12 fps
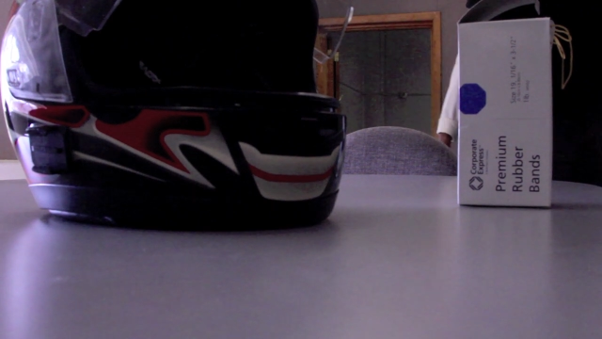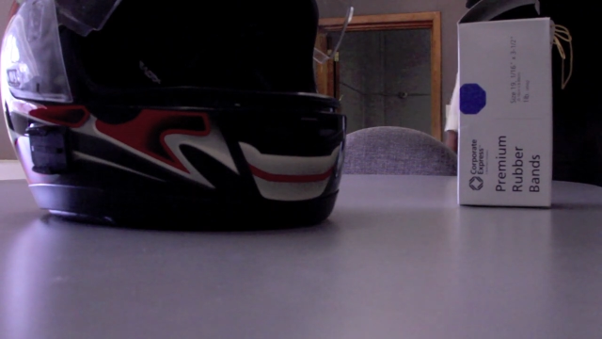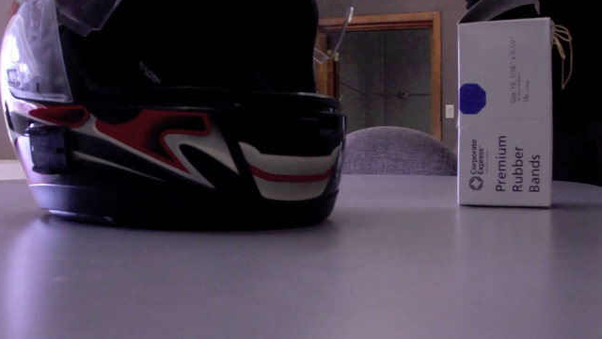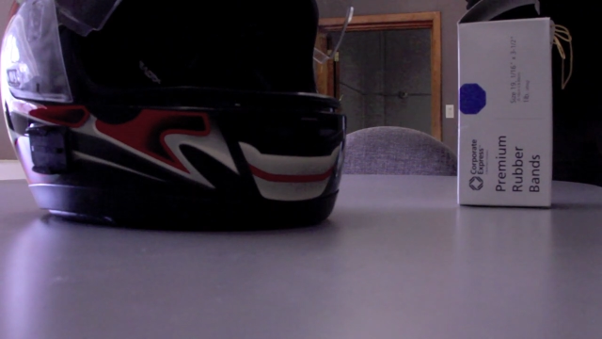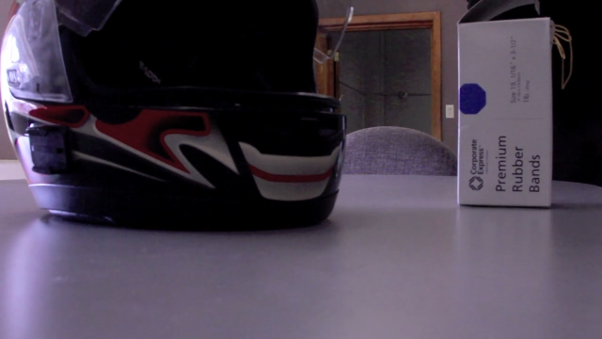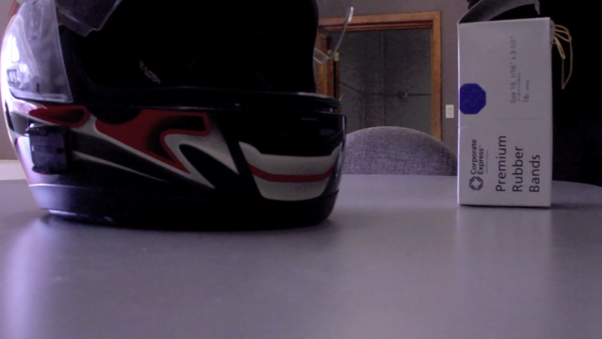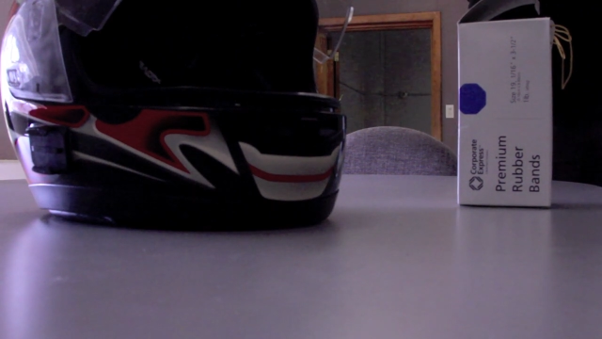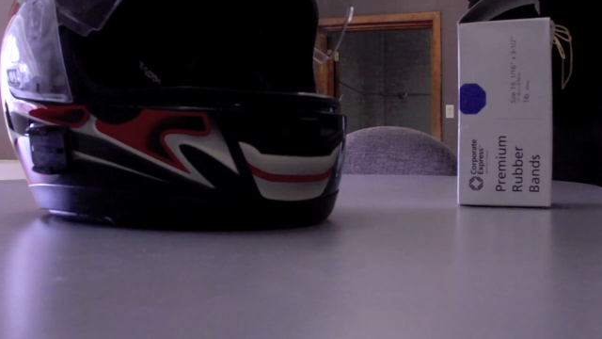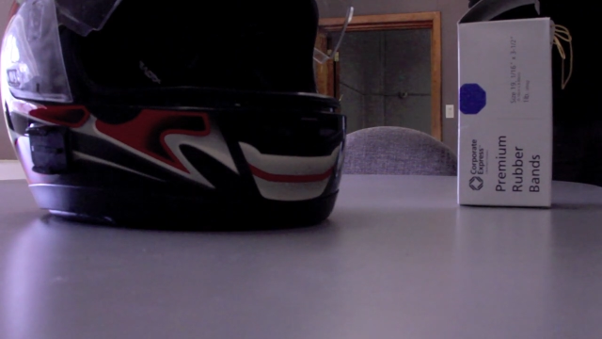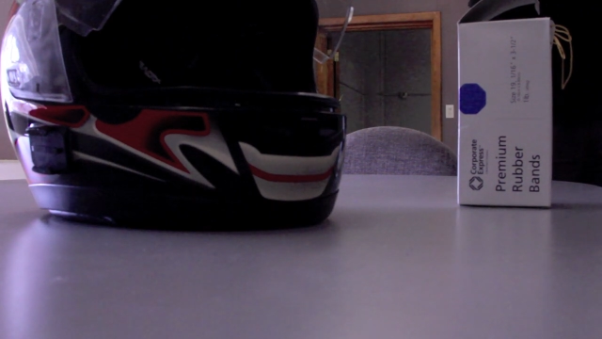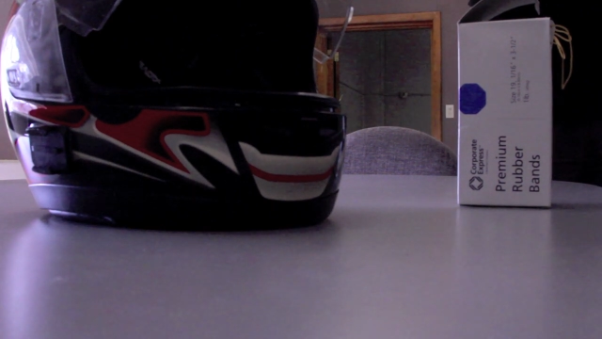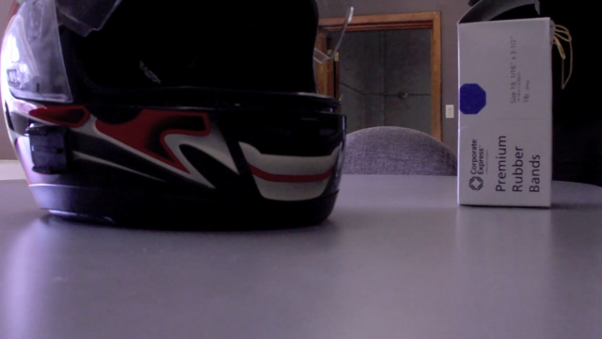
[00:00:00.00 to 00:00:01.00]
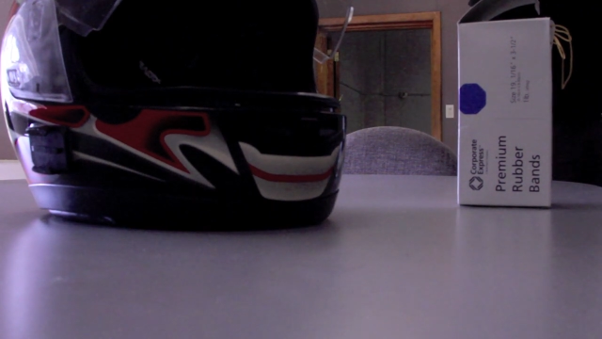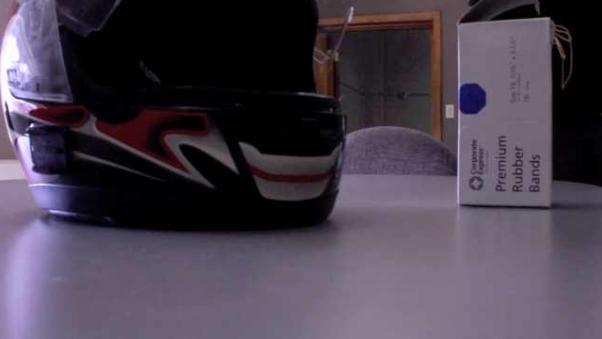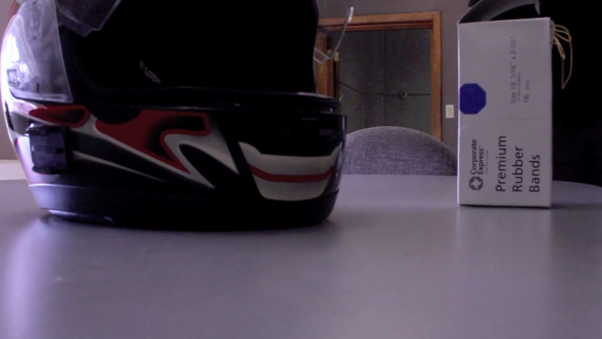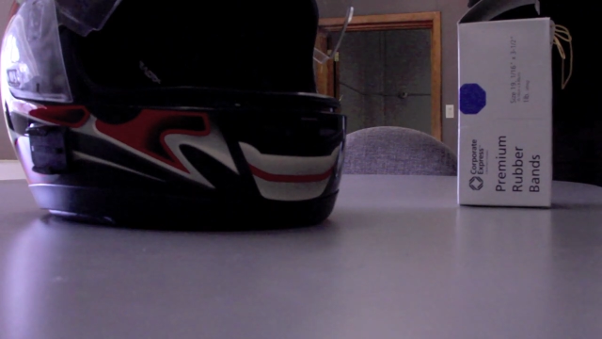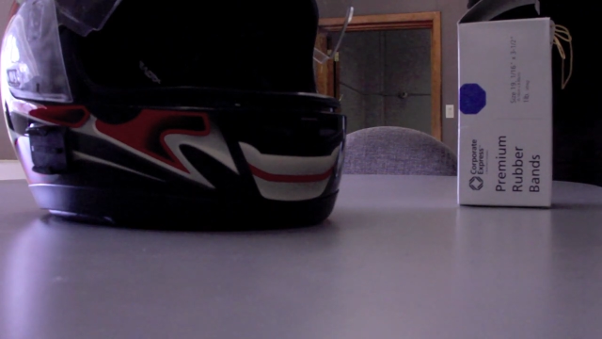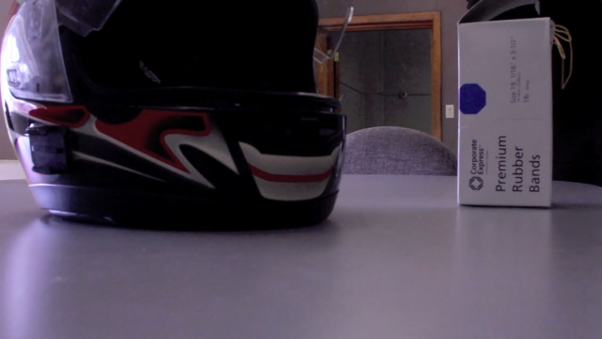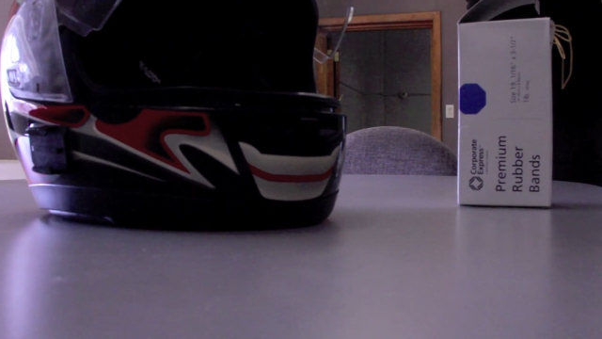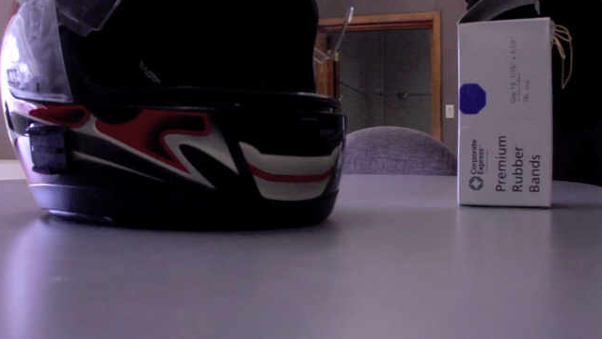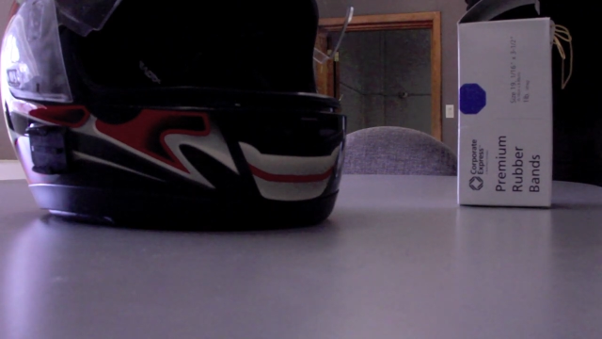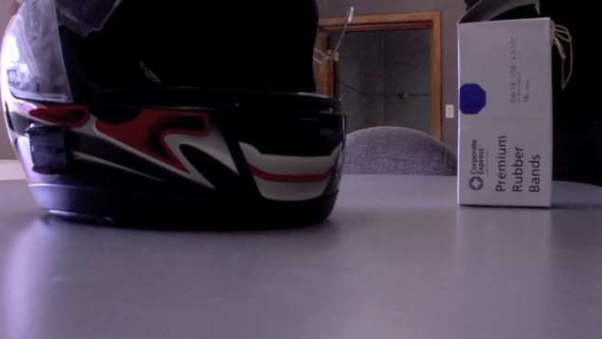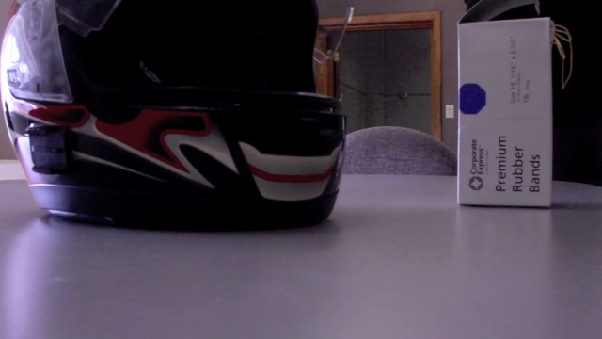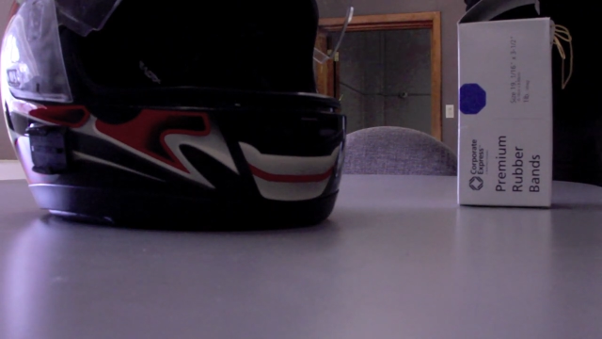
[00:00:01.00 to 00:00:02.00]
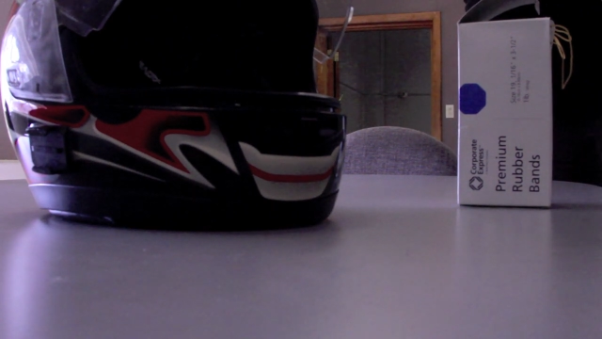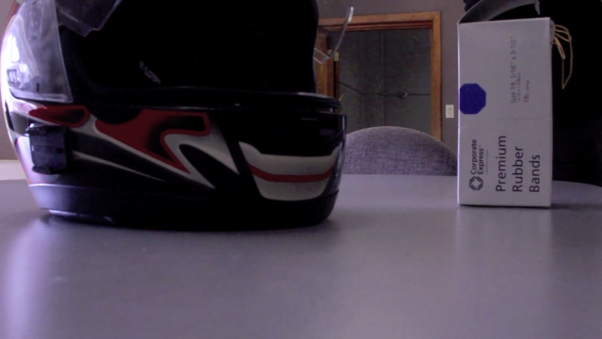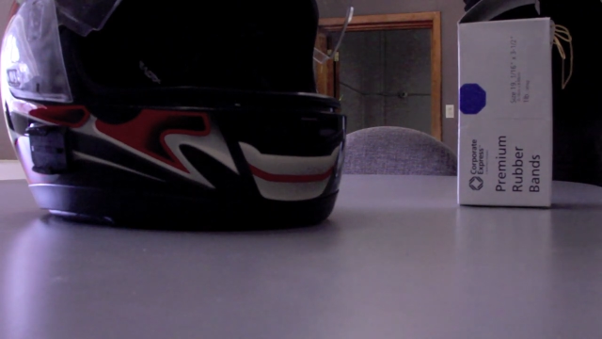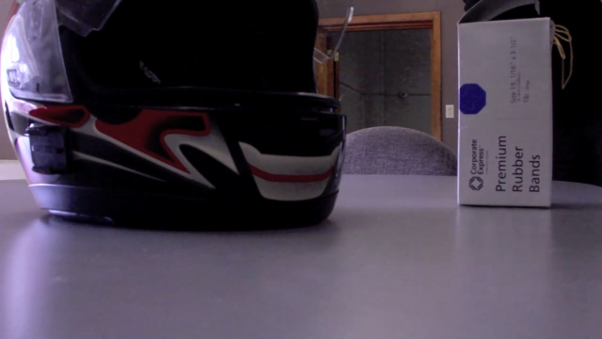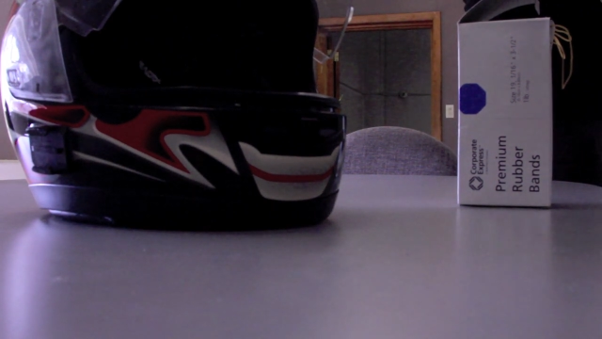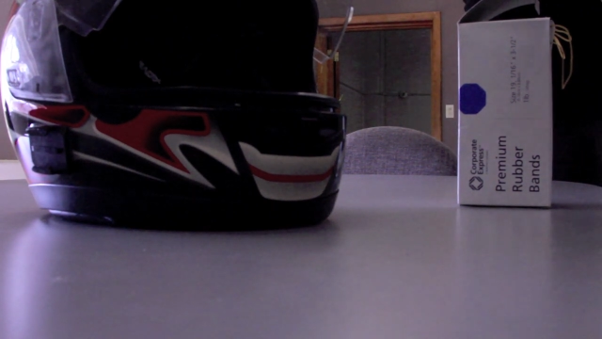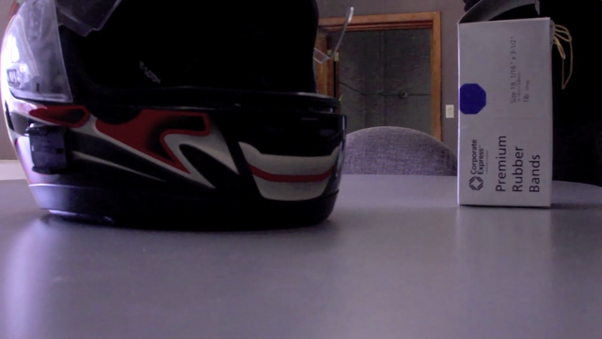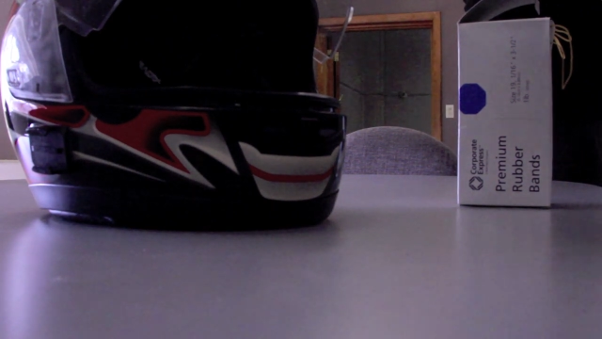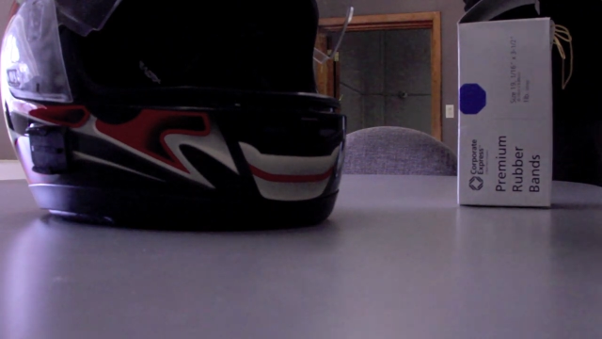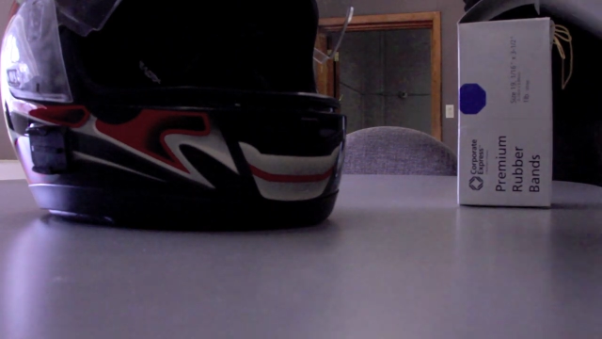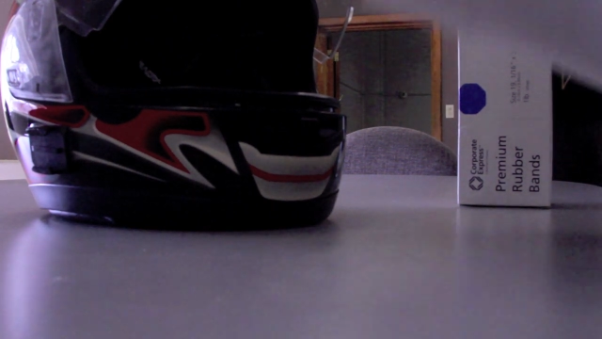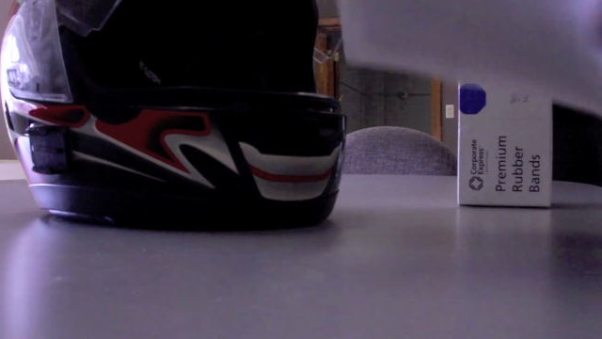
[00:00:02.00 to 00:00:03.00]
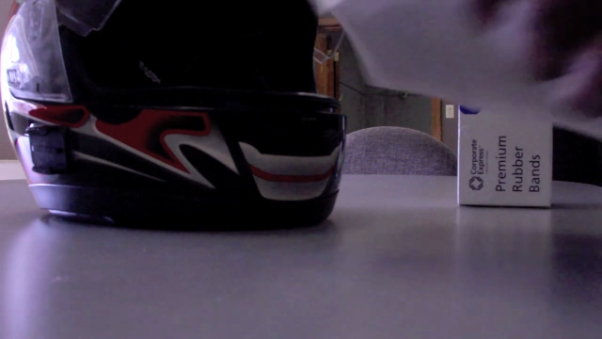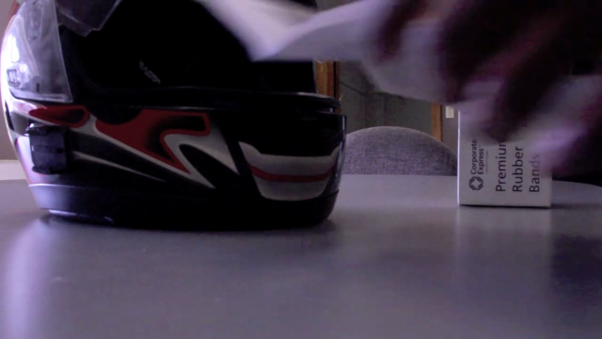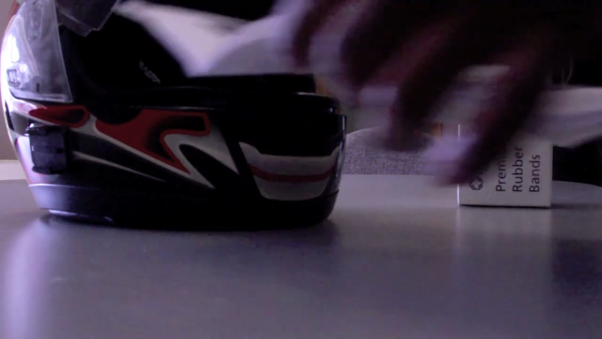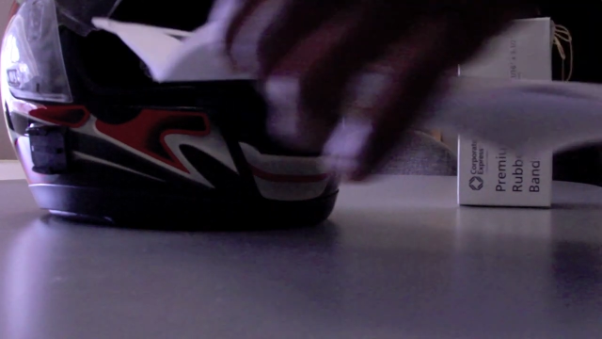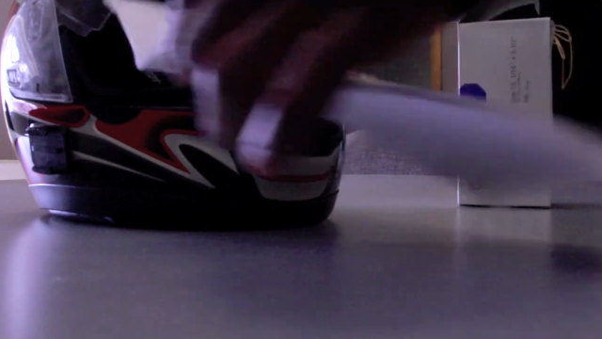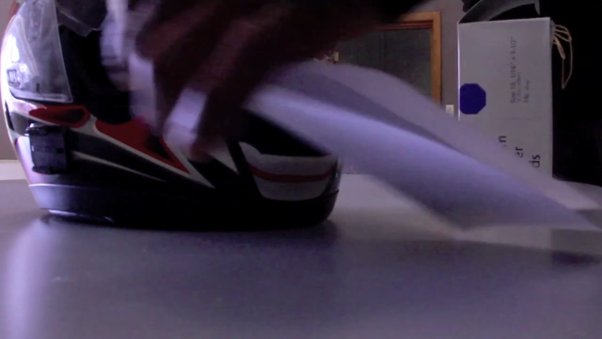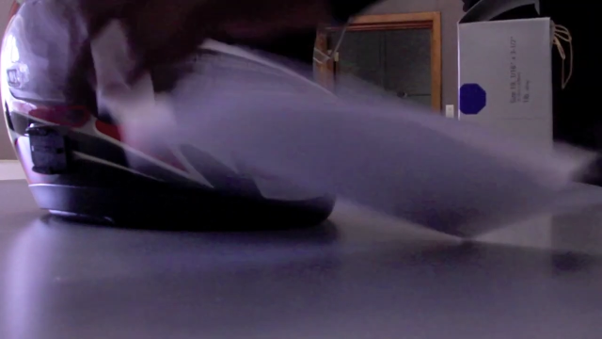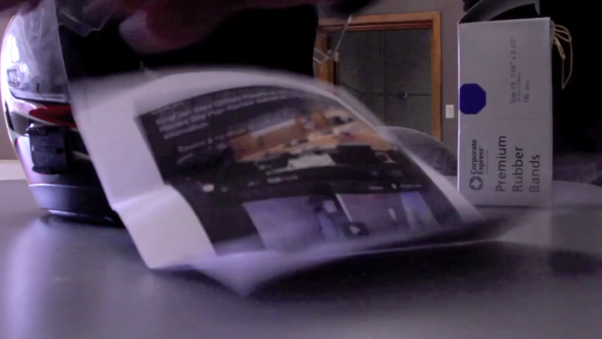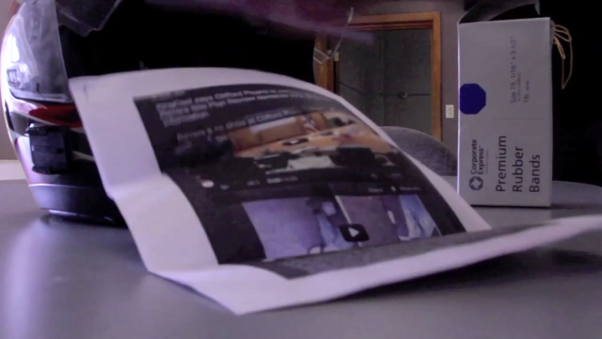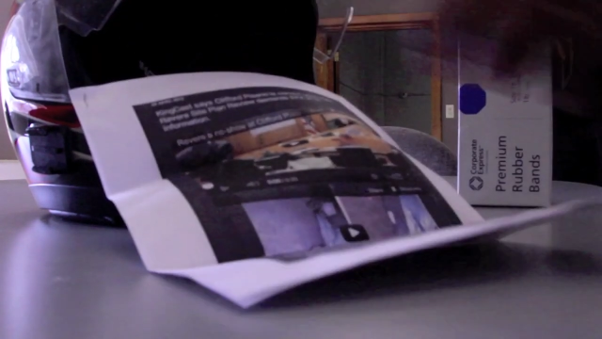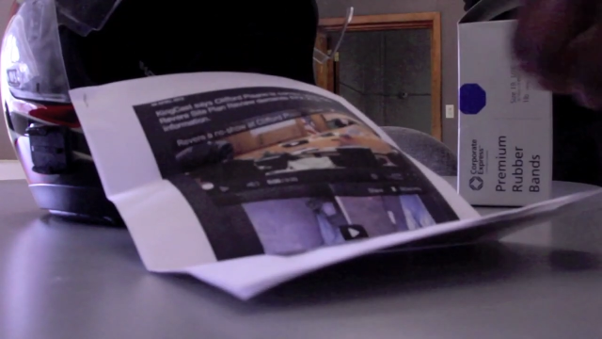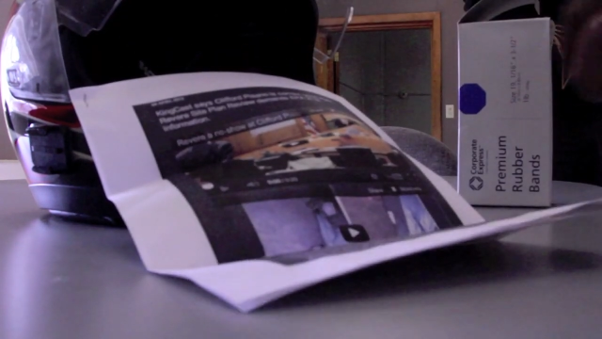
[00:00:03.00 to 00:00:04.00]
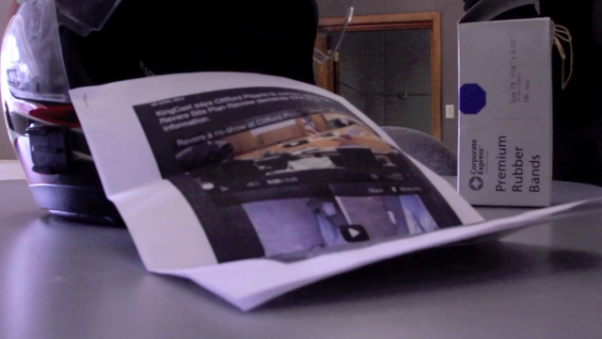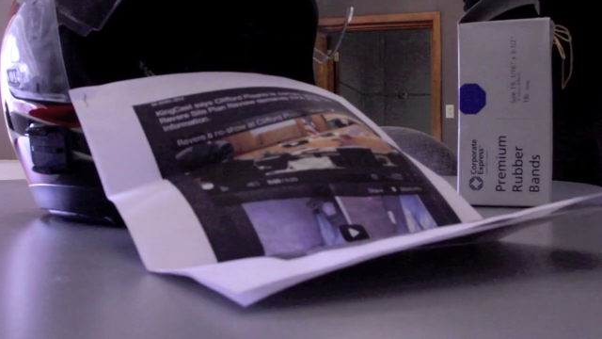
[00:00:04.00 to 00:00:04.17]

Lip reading: Nobody's mouth can be seen.